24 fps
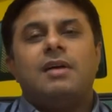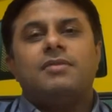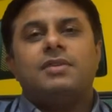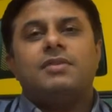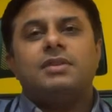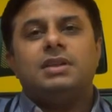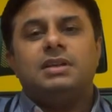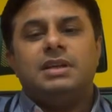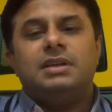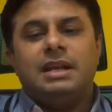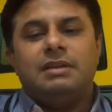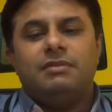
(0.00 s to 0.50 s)

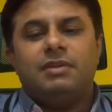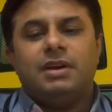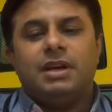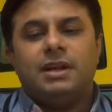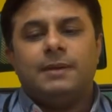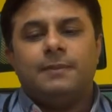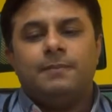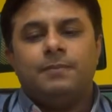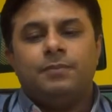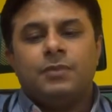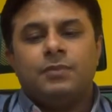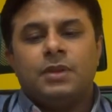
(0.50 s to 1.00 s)
the delivery,
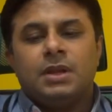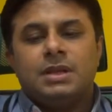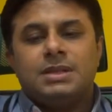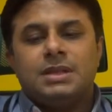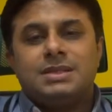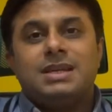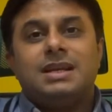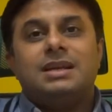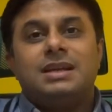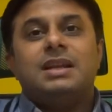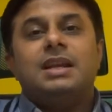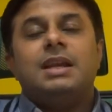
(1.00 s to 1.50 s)

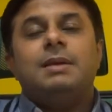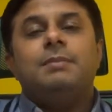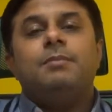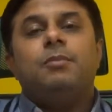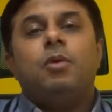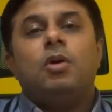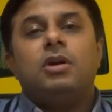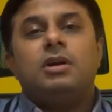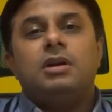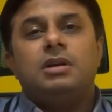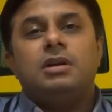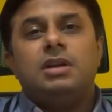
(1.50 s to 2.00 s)
certain
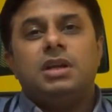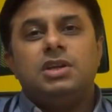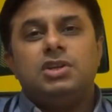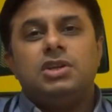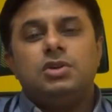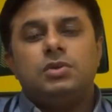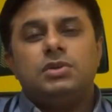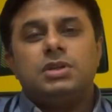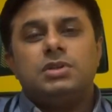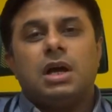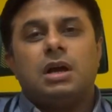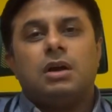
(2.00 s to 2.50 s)
important
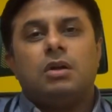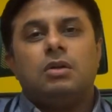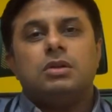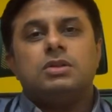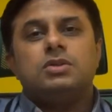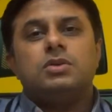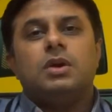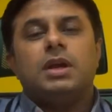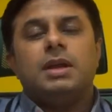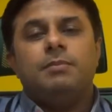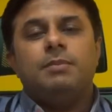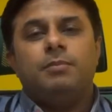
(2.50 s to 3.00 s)
issues are
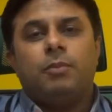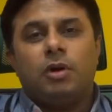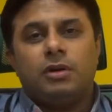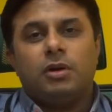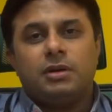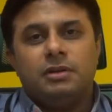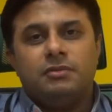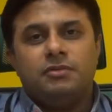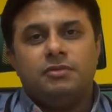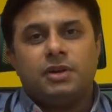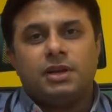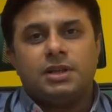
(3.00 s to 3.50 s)
also
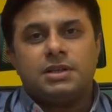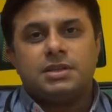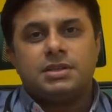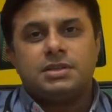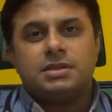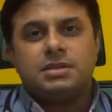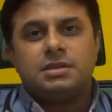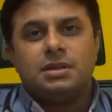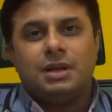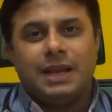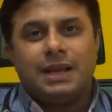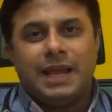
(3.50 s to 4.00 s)
important for
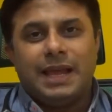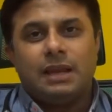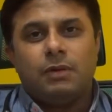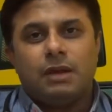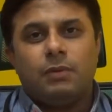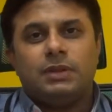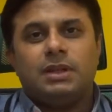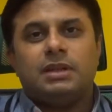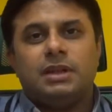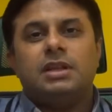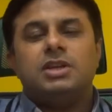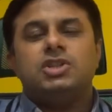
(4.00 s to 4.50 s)
us, like
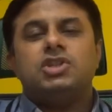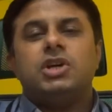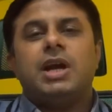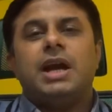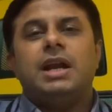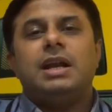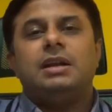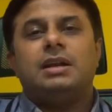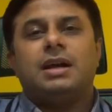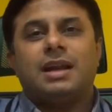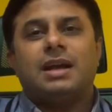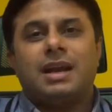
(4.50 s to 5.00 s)
whether the
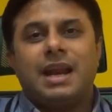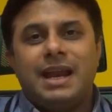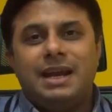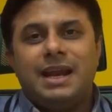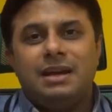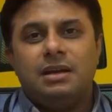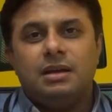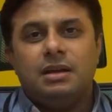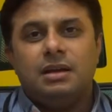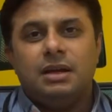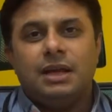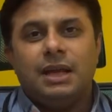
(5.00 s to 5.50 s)
child
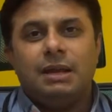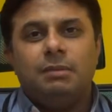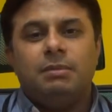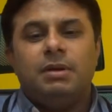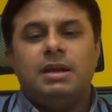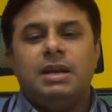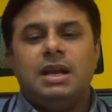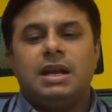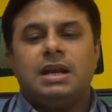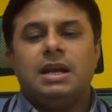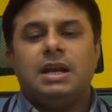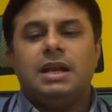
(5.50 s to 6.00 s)
cried
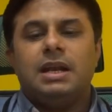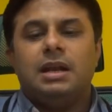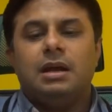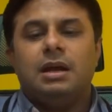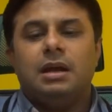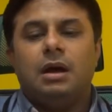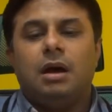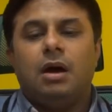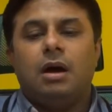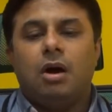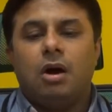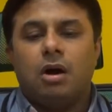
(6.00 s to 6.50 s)
immediately
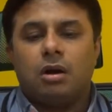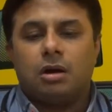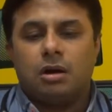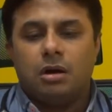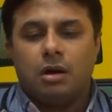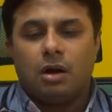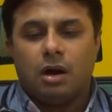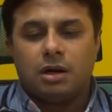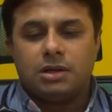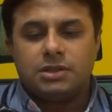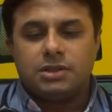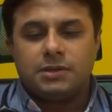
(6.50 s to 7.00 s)
or
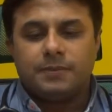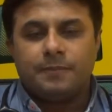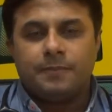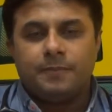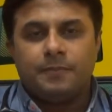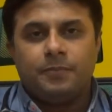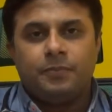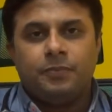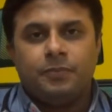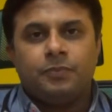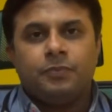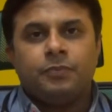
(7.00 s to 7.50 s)
not.
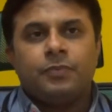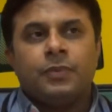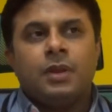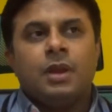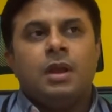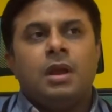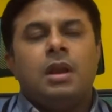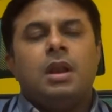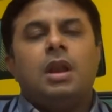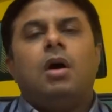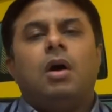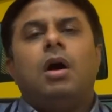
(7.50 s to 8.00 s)

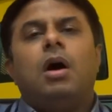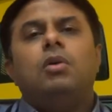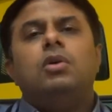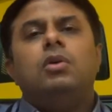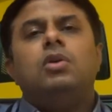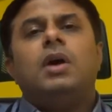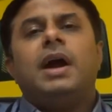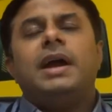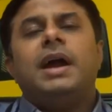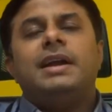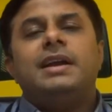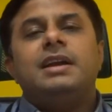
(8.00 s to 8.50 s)
Now, how to
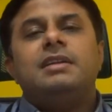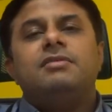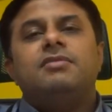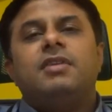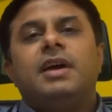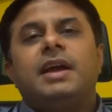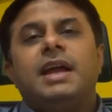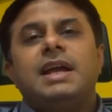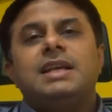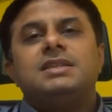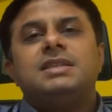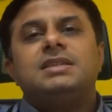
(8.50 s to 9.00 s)
identify
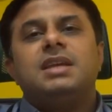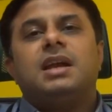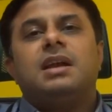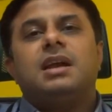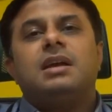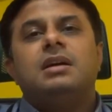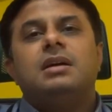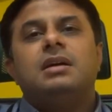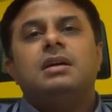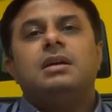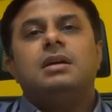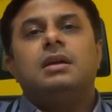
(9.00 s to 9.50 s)
a sick
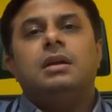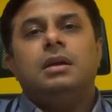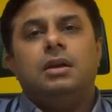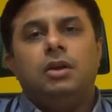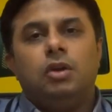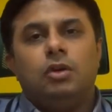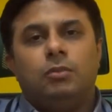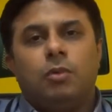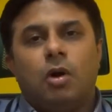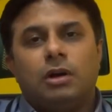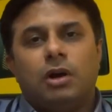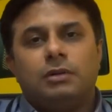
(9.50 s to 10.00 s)

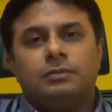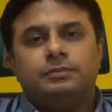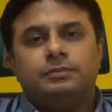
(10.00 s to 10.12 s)
newborn?